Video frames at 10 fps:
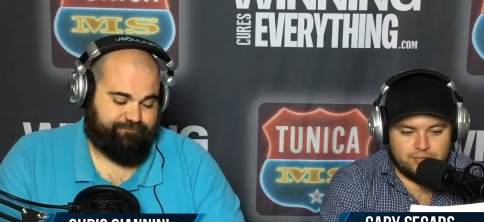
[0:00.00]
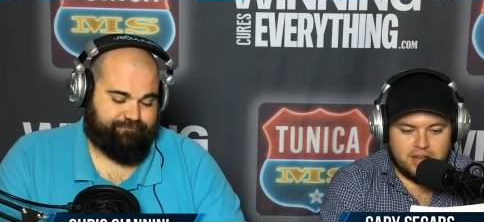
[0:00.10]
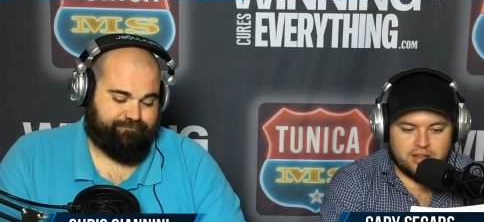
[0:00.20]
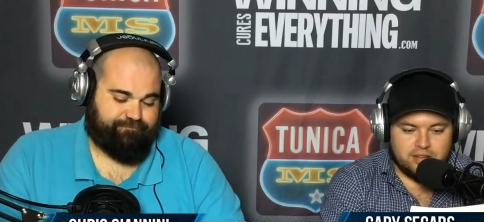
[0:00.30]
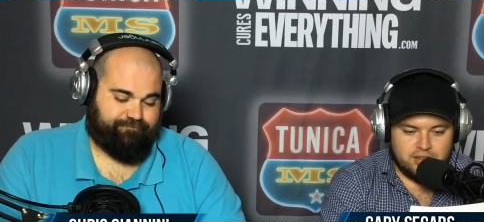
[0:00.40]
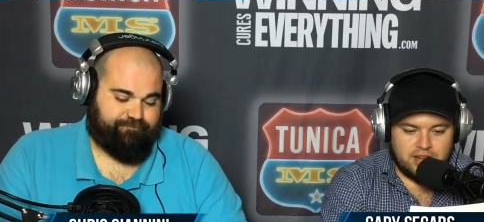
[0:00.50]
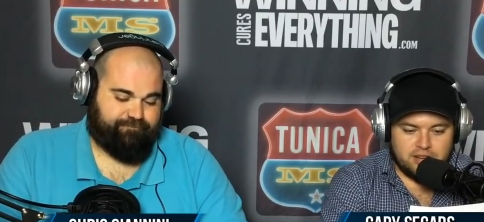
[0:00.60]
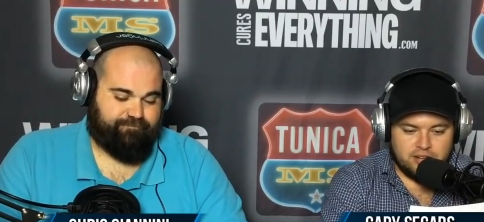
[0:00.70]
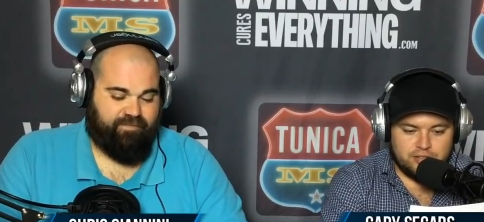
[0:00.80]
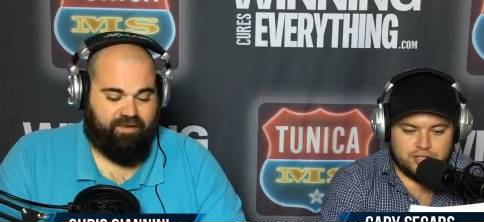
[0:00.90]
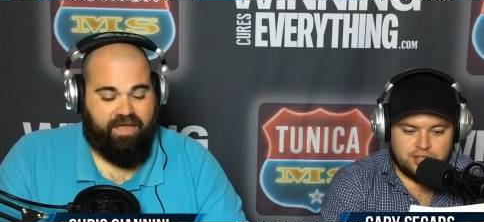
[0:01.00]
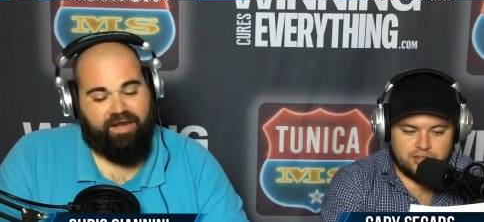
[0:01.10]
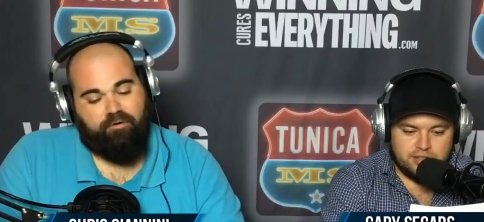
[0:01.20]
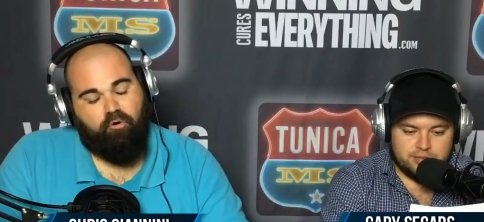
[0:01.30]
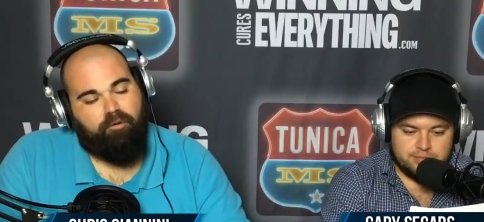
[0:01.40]
Speaker 1: I could I could understand.
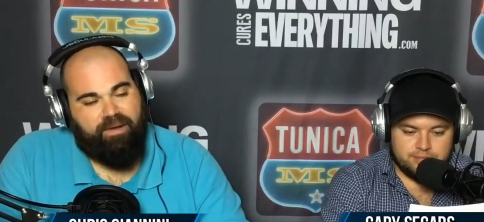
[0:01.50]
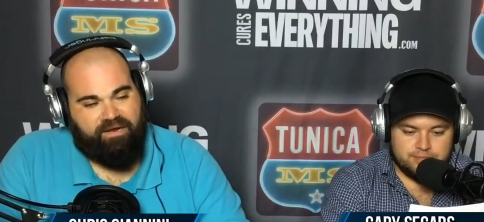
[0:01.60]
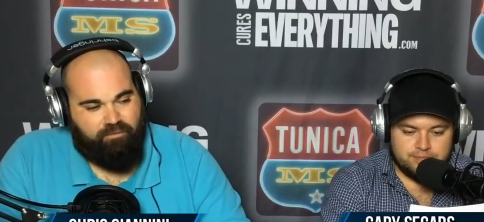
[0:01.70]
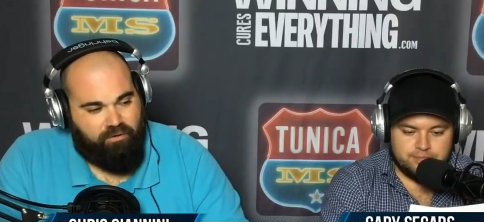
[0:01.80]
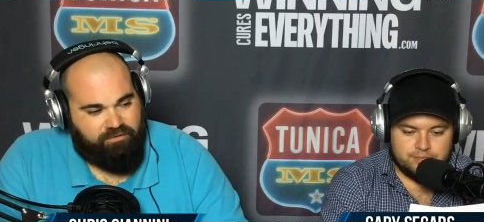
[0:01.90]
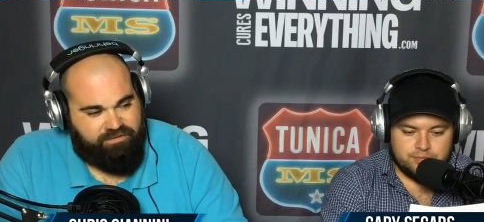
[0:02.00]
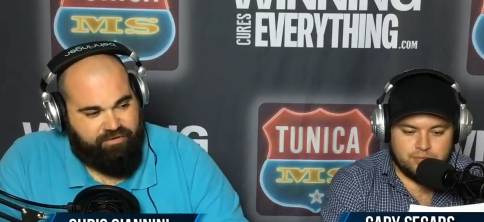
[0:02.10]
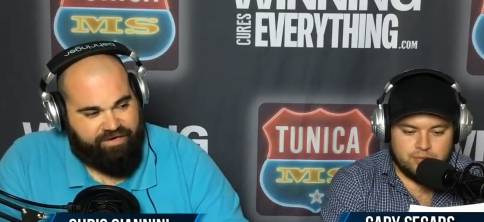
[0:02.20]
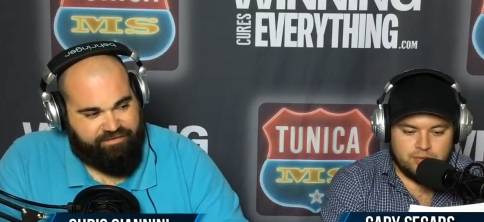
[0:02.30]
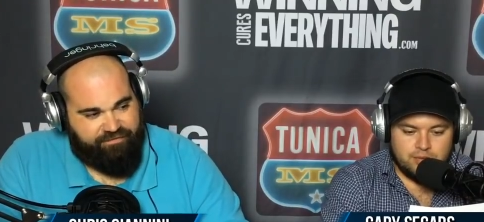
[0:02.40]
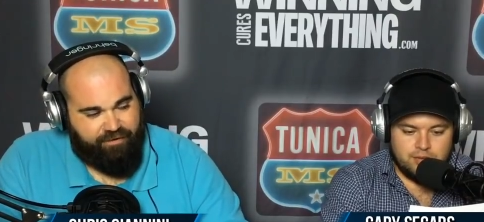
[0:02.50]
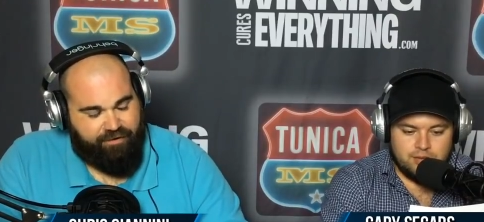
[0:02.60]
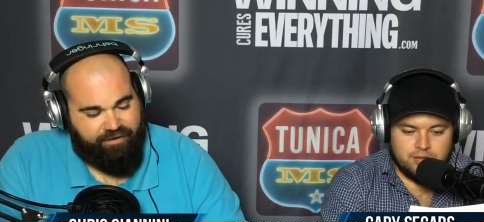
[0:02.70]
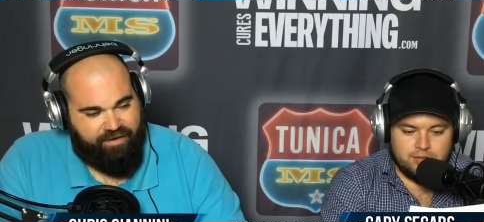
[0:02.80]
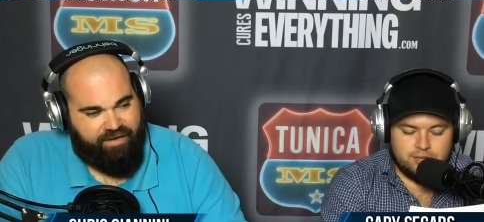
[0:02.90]
Got a quarterback that wants to
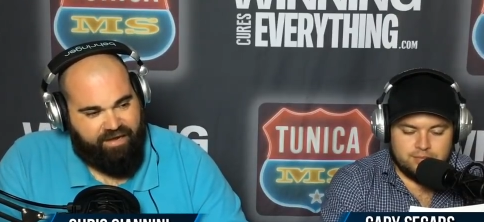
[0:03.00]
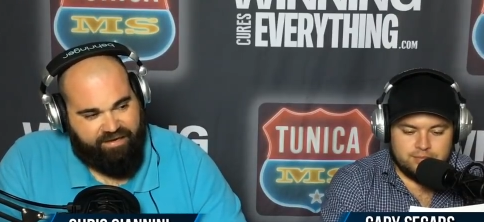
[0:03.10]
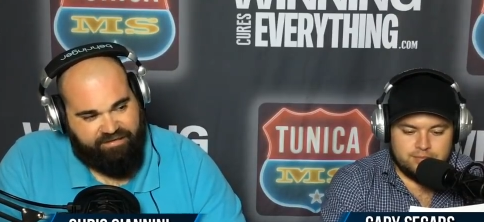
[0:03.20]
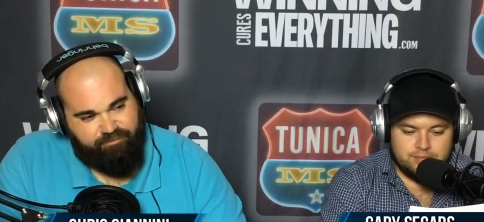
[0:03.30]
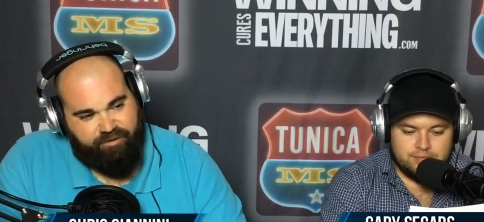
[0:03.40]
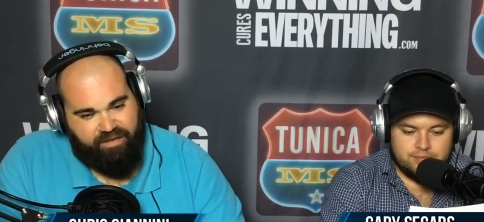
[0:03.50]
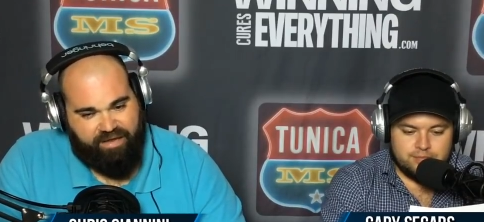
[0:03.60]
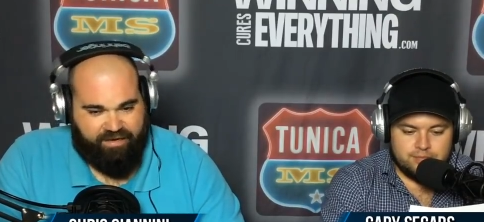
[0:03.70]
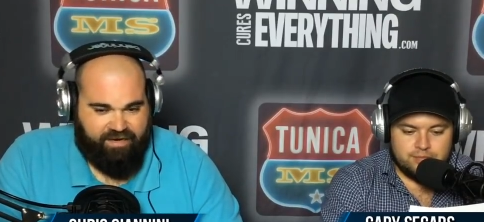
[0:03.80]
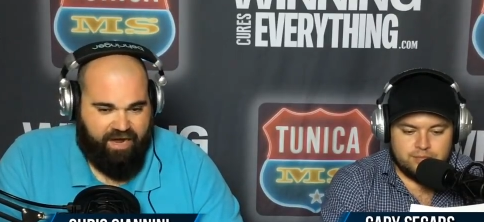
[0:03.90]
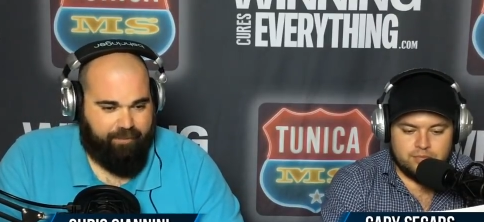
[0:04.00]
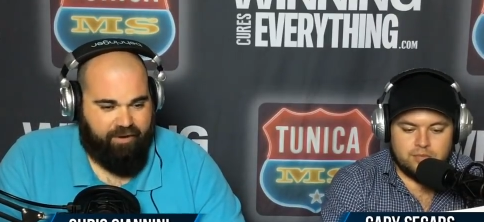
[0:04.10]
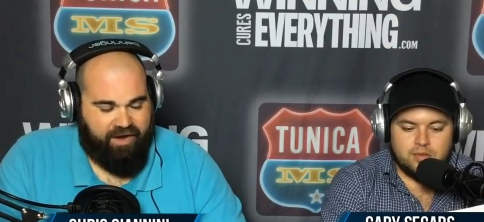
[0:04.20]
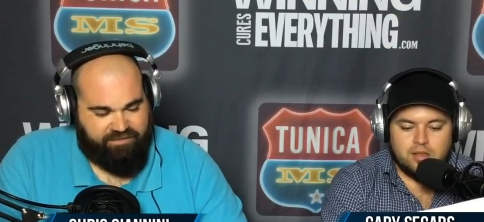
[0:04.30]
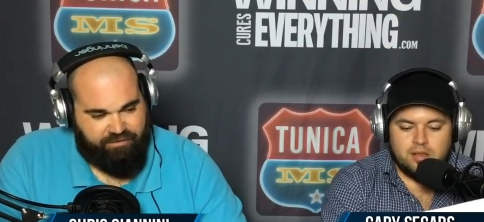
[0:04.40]
transfer, and he's put like a
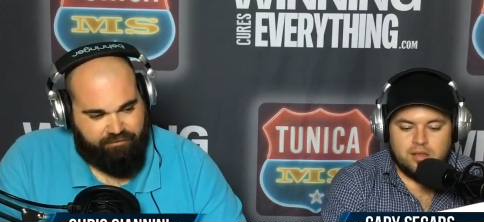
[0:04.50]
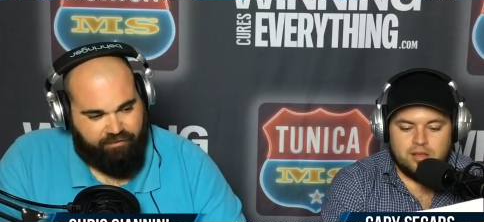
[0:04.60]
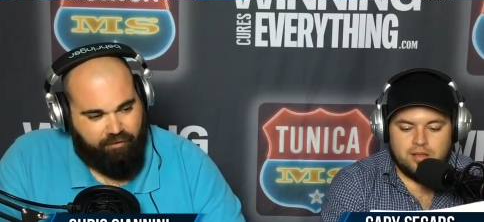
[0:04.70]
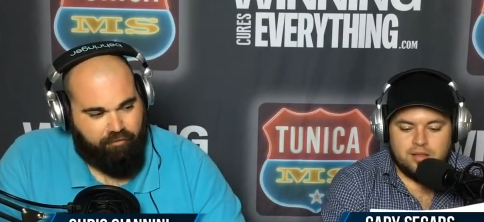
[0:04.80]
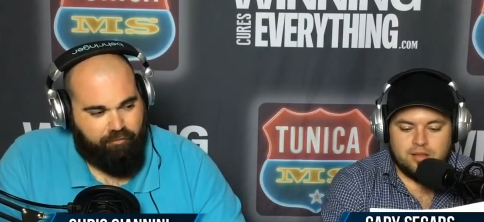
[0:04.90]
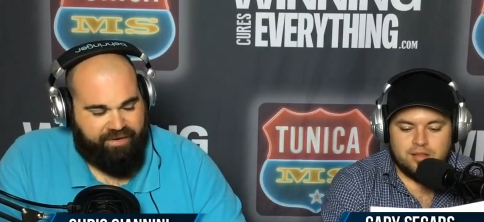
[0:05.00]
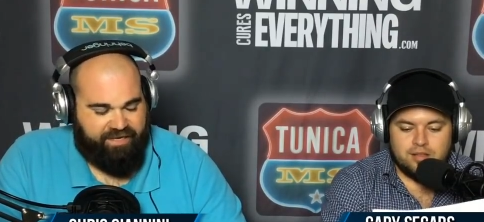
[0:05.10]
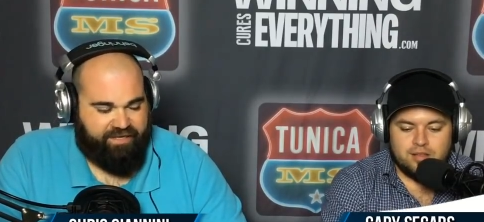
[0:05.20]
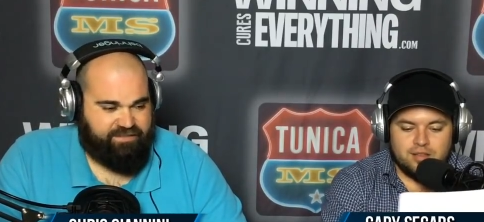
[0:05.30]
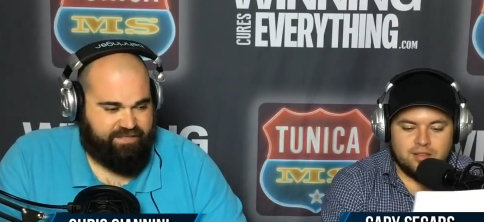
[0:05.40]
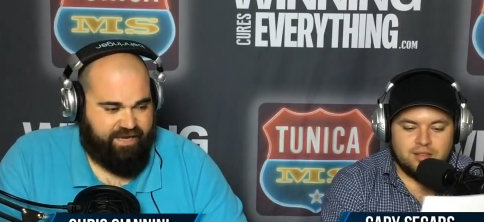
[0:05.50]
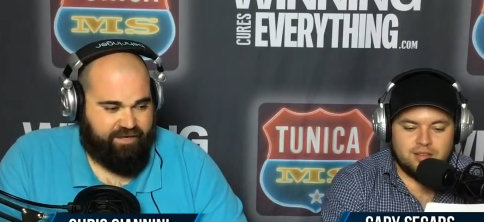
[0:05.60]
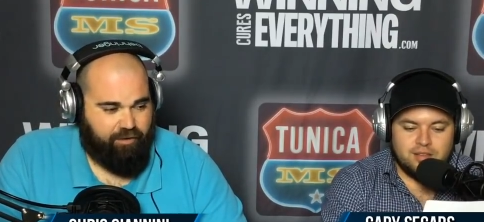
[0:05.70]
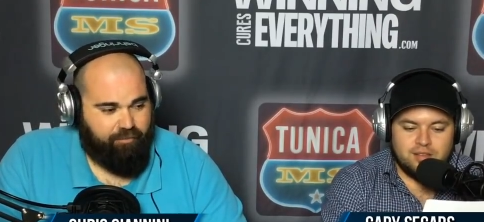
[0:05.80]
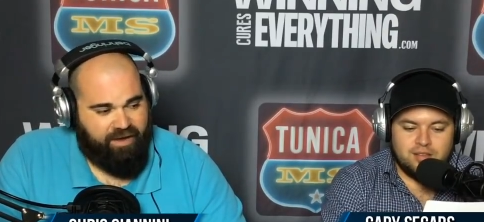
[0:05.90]
kibosh on the local media
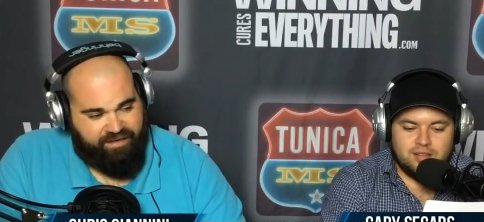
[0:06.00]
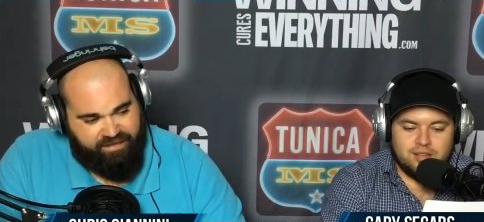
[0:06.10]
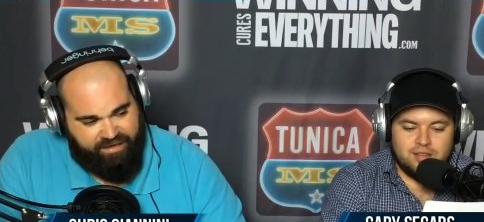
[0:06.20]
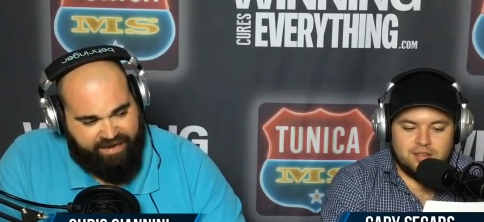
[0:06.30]
saying nobody can